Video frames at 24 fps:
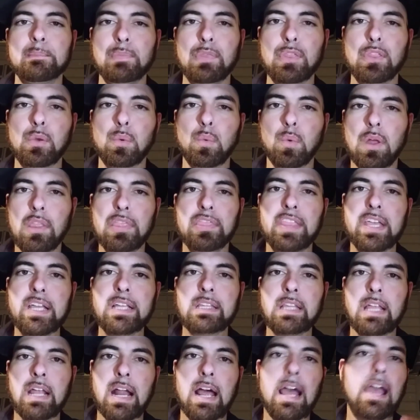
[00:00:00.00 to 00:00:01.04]
the one
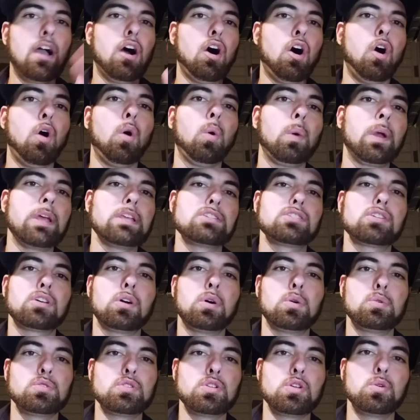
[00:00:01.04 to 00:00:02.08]
thing that I always
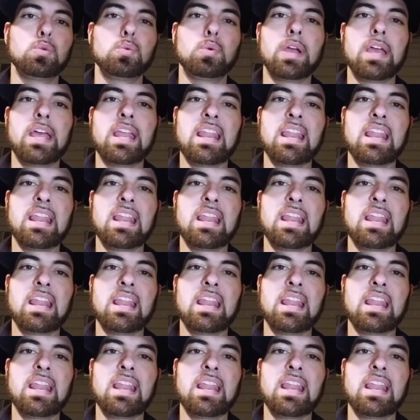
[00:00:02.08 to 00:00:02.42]
go to